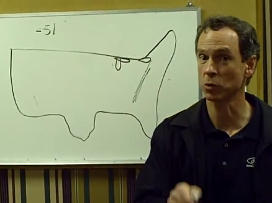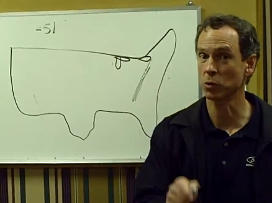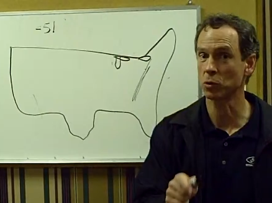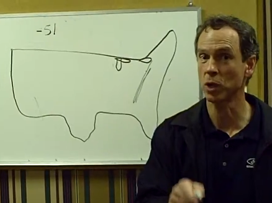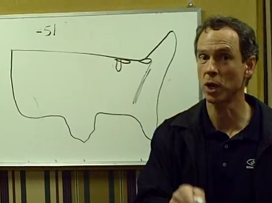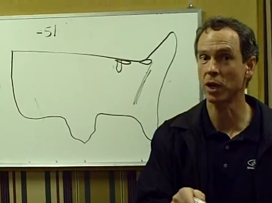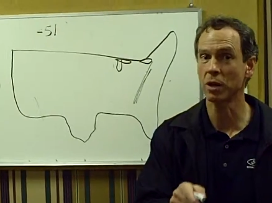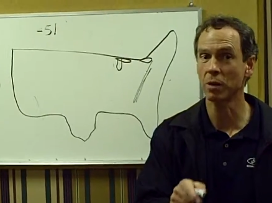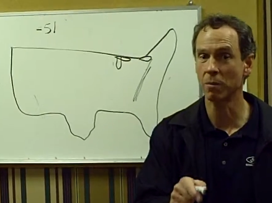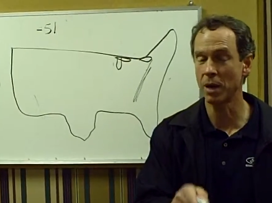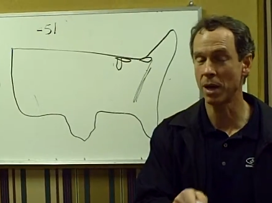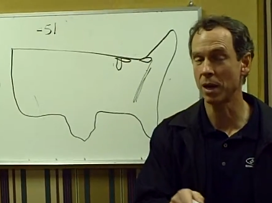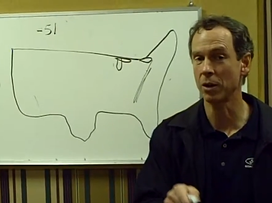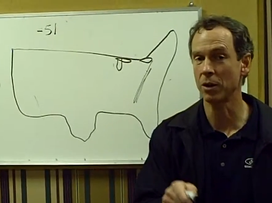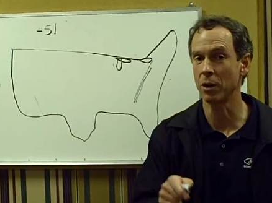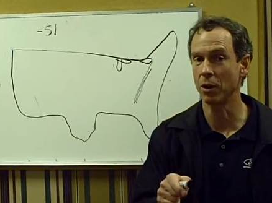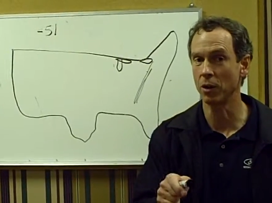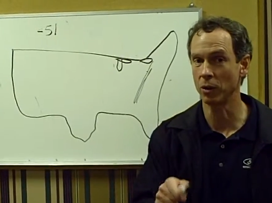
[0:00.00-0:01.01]
Check them
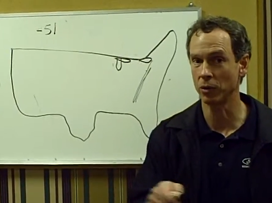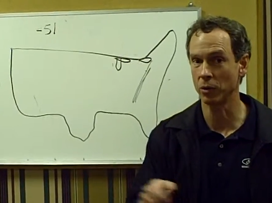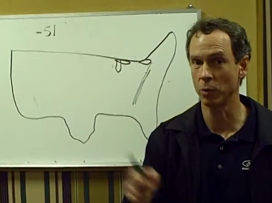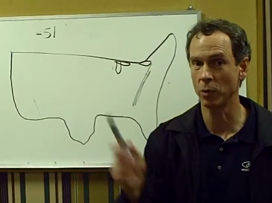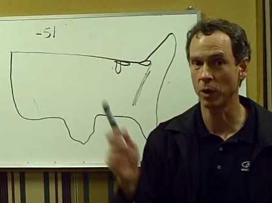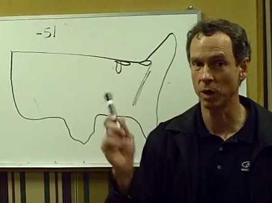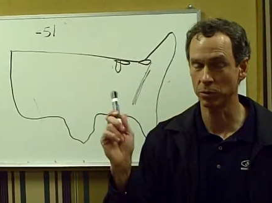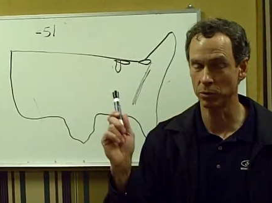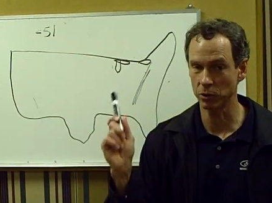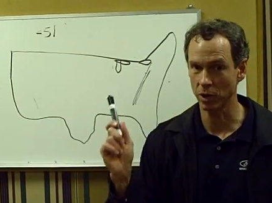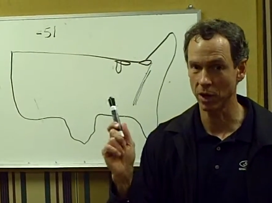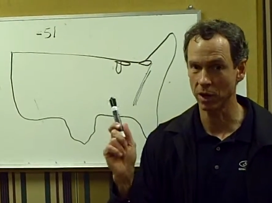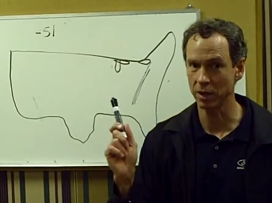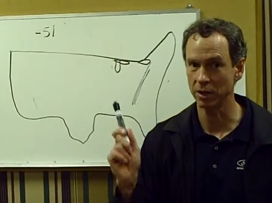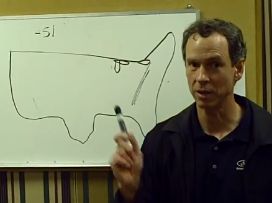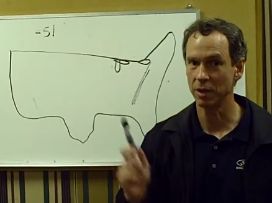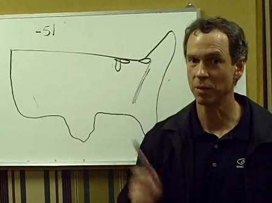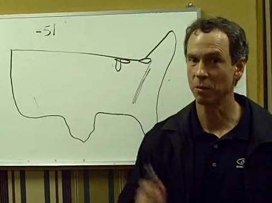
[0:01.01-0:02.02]
out on the website.
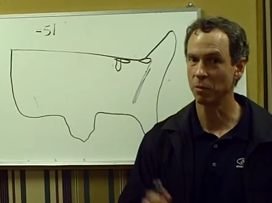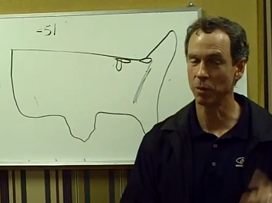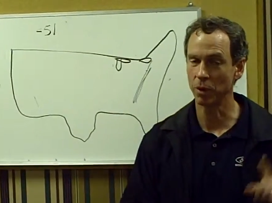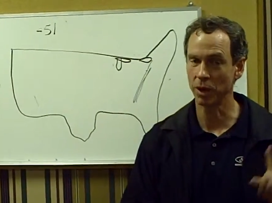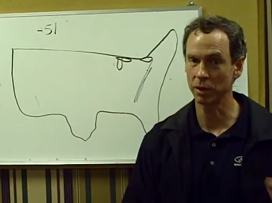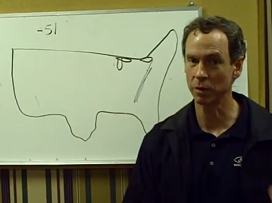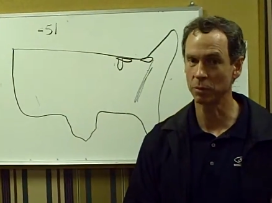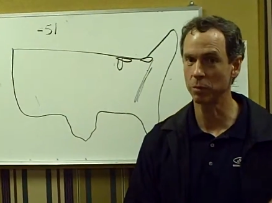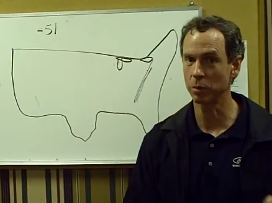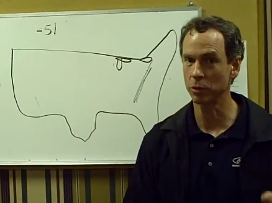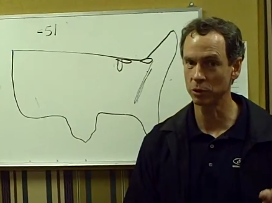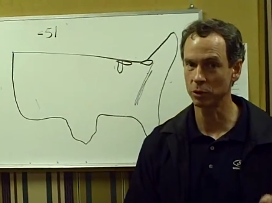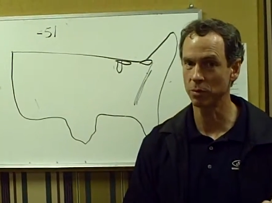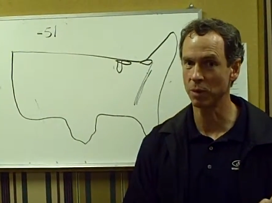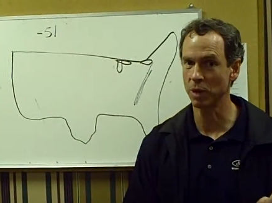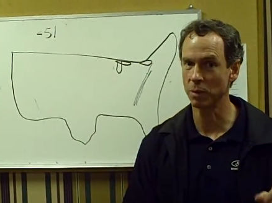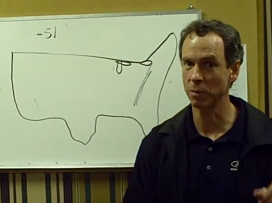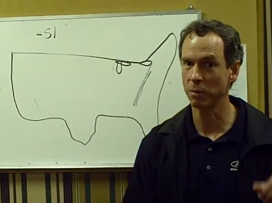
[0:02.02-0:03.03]
Brandon puts
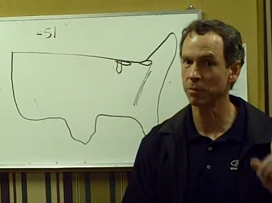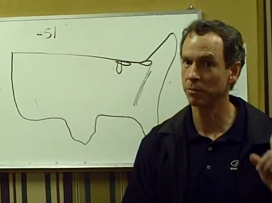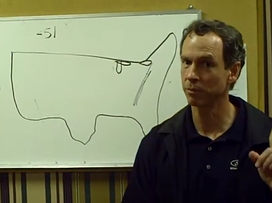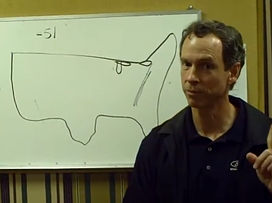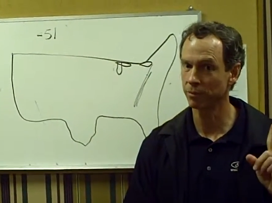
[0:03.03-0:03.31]
them up,